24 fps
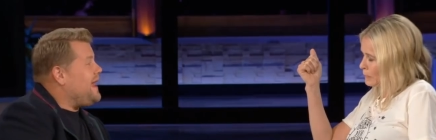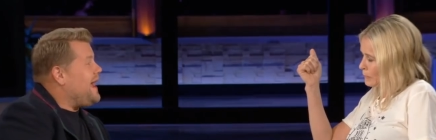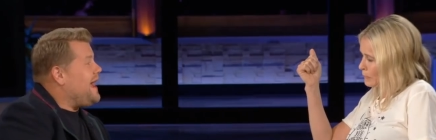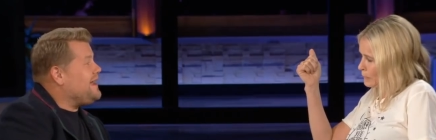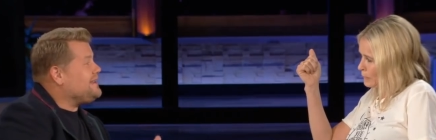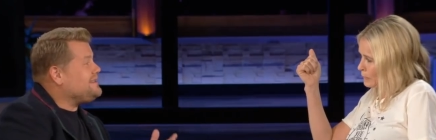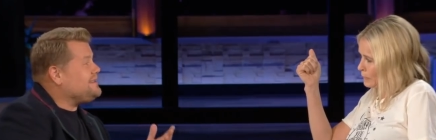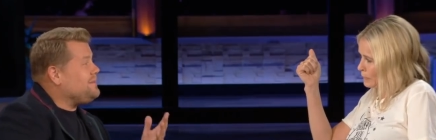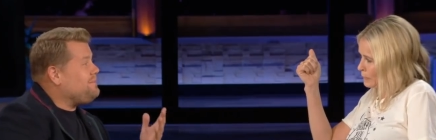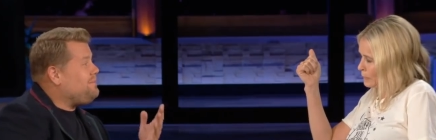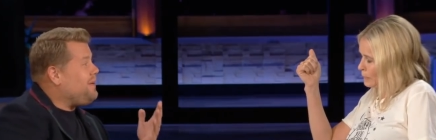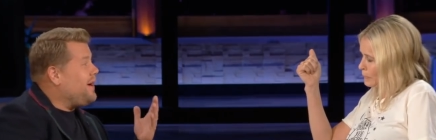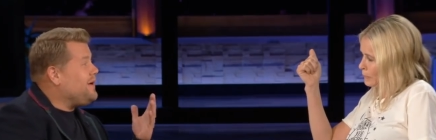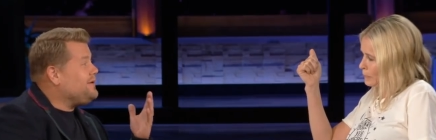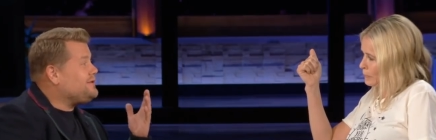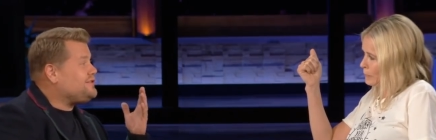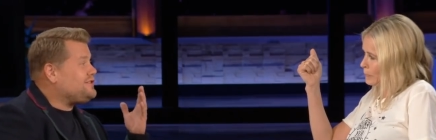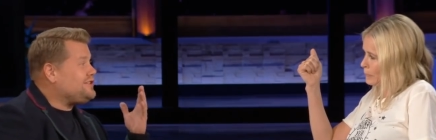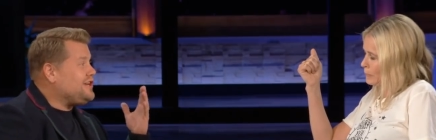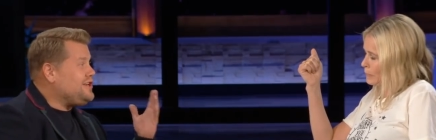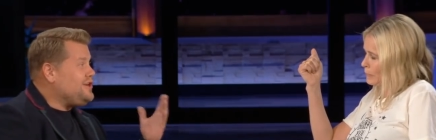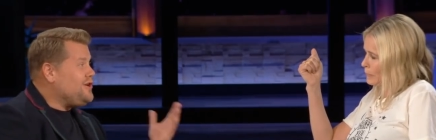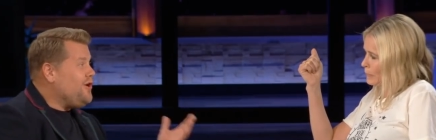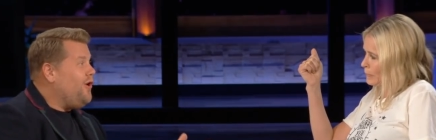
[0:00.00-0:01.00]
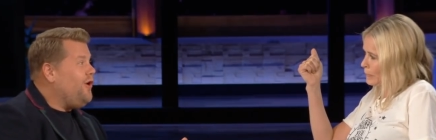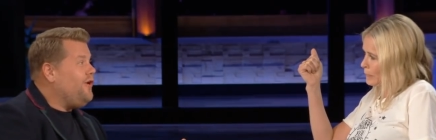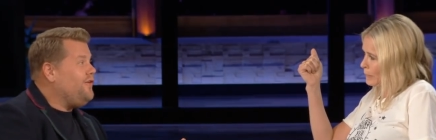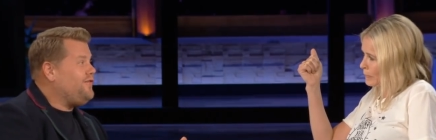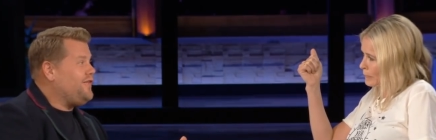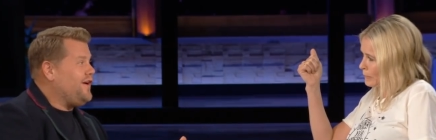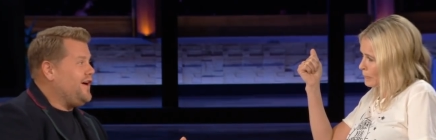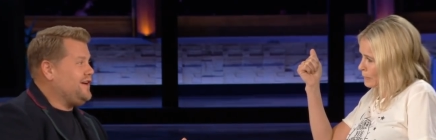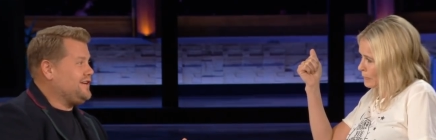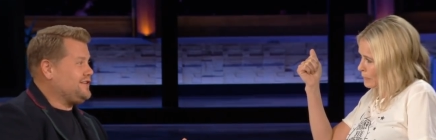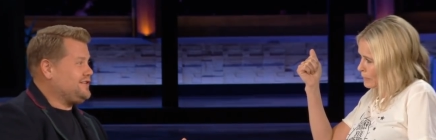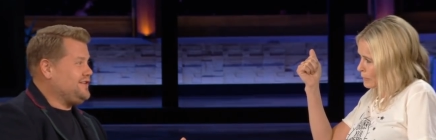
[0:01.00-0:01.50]
Speaker 1: as opposed to your
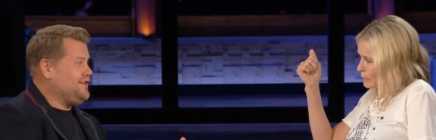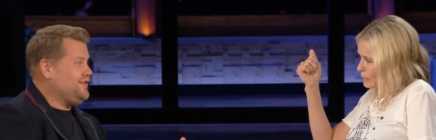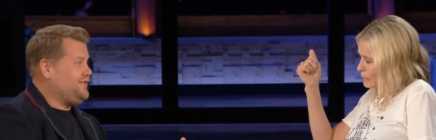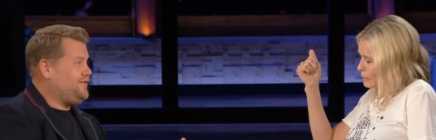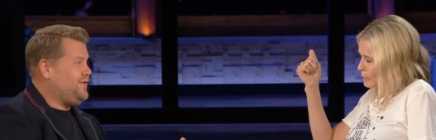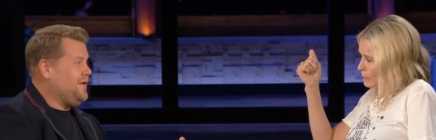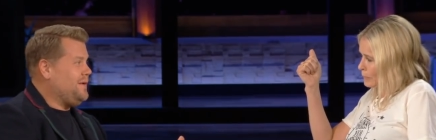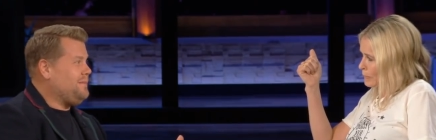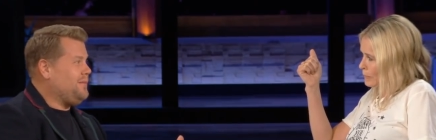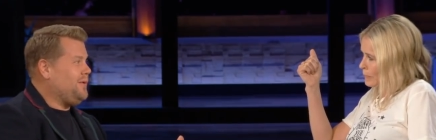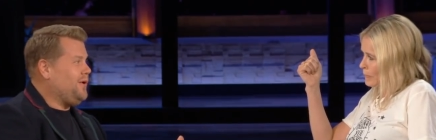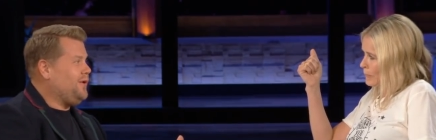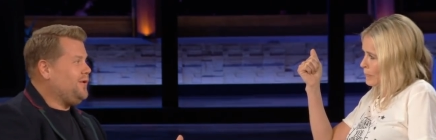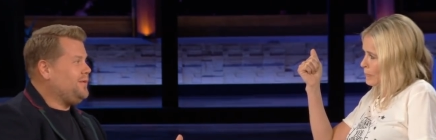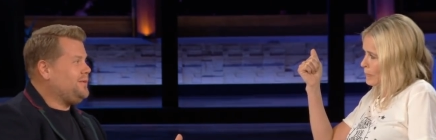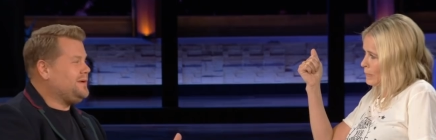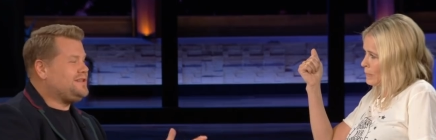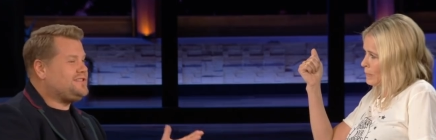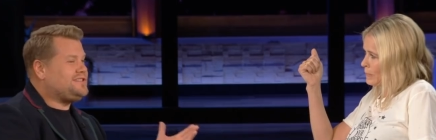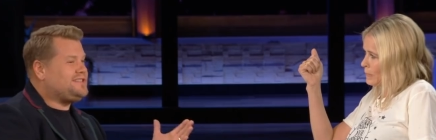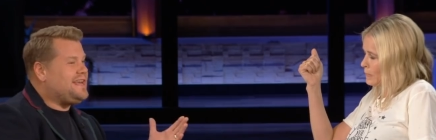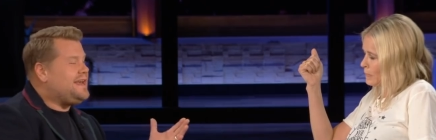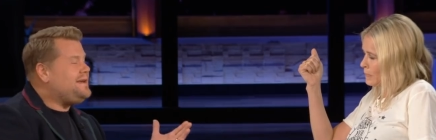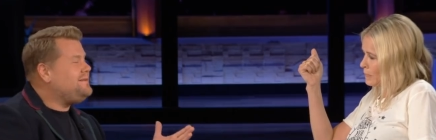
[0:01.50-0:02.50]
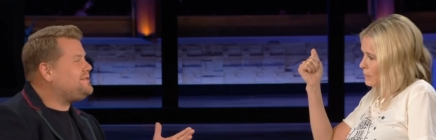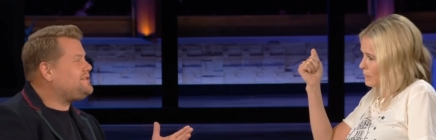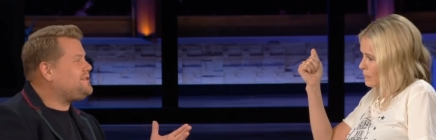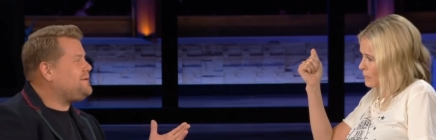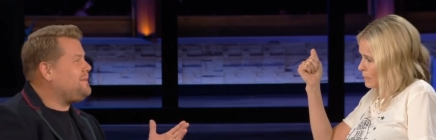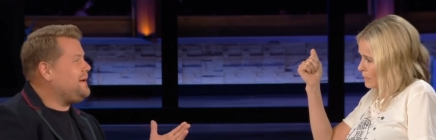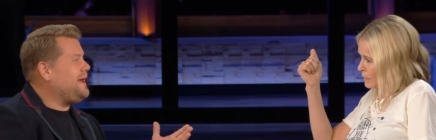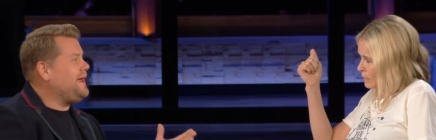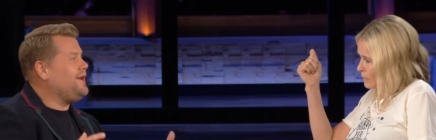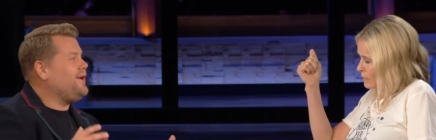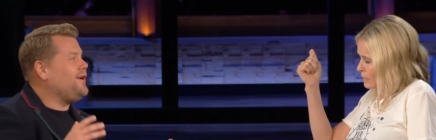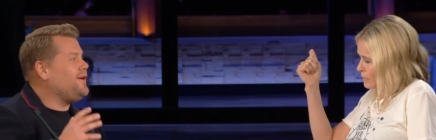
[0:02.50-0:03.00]
version of football, which seems to
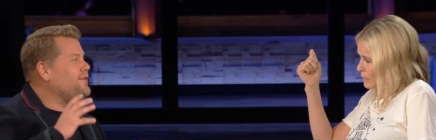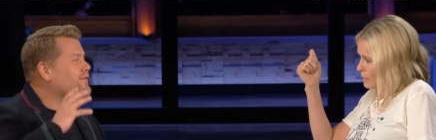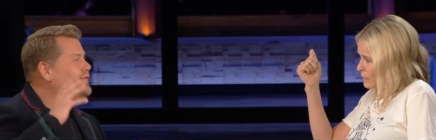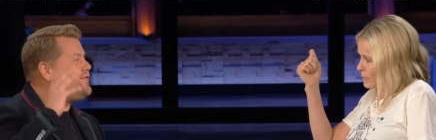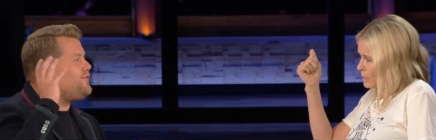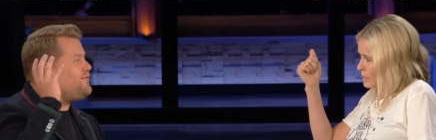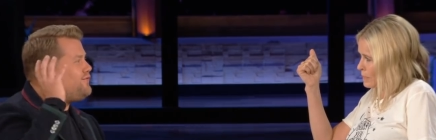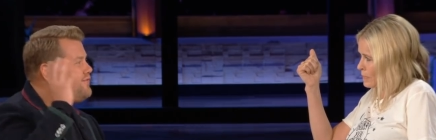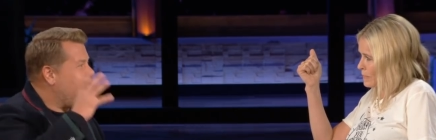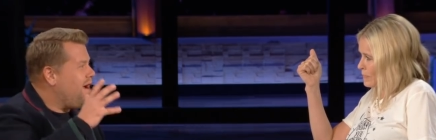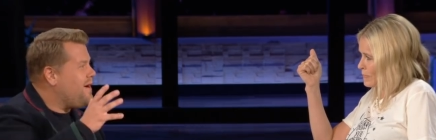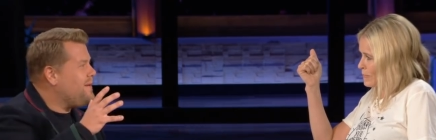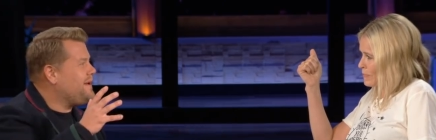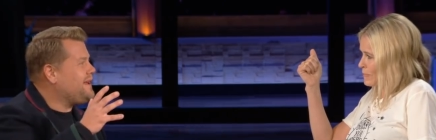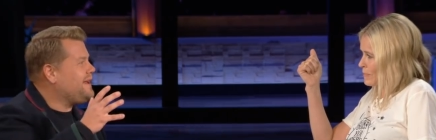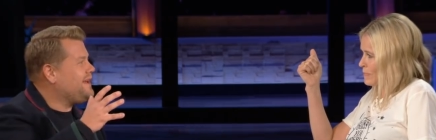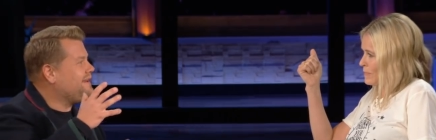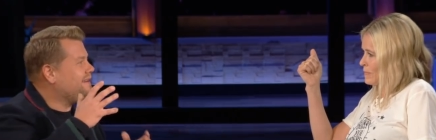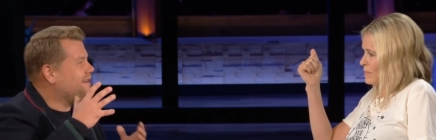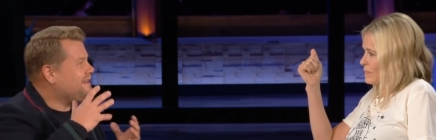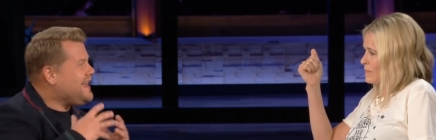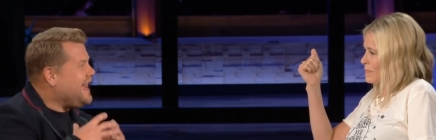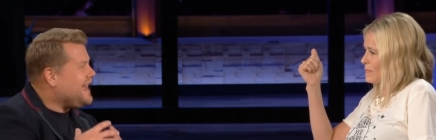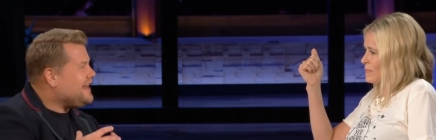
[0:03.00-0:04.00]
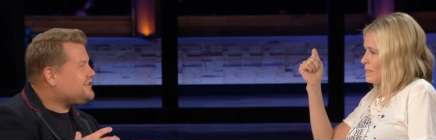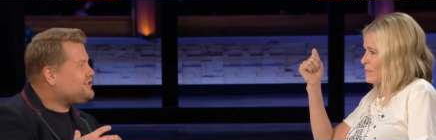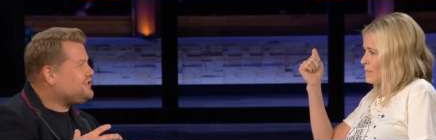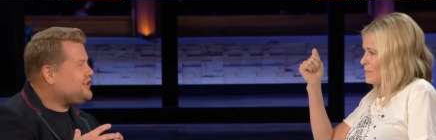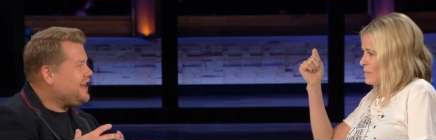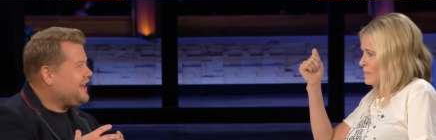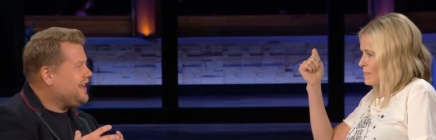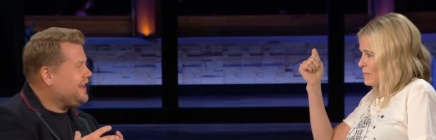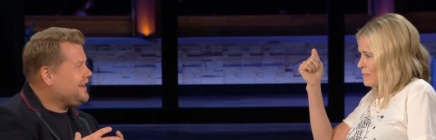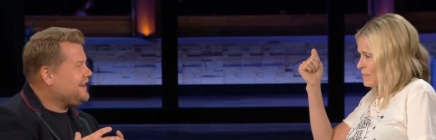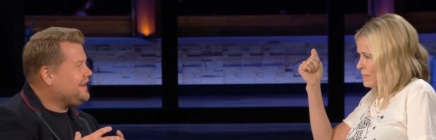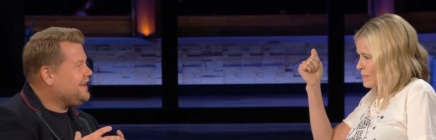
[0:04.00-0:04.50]
be a lot of throwing and
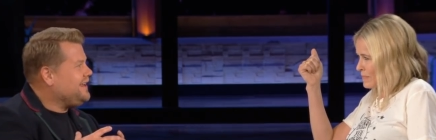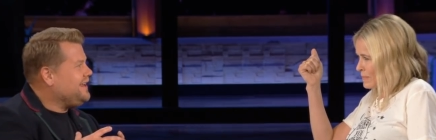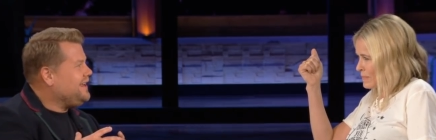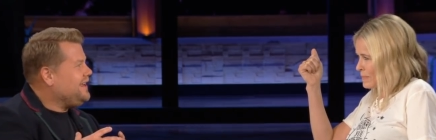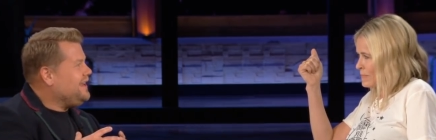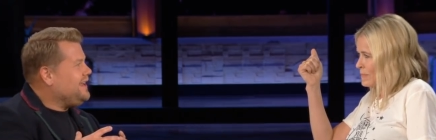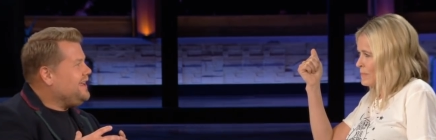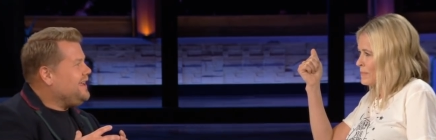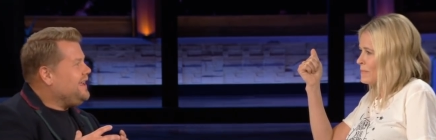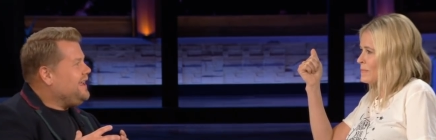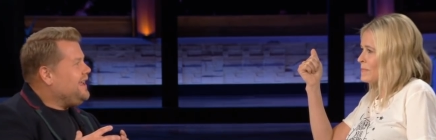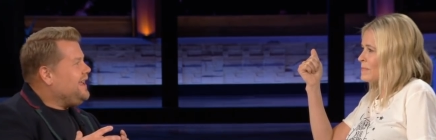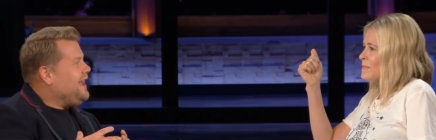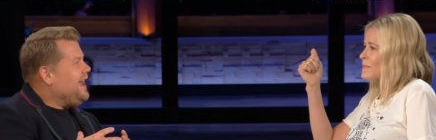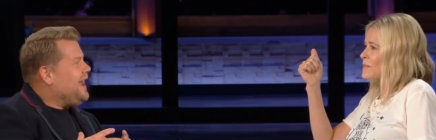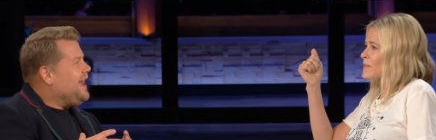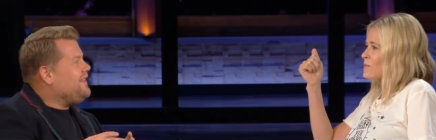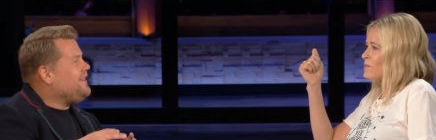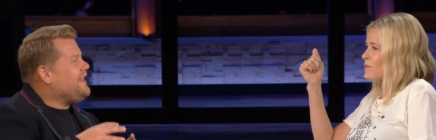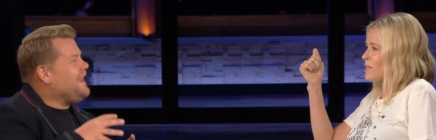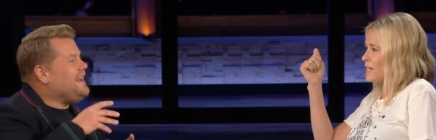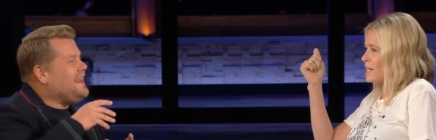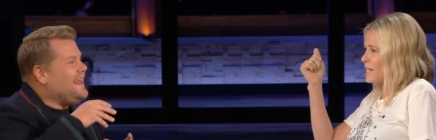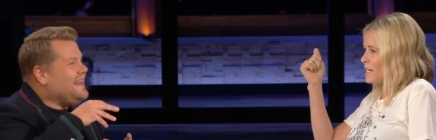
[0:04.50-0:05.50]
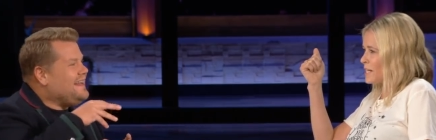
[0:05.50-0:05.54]
catching. And then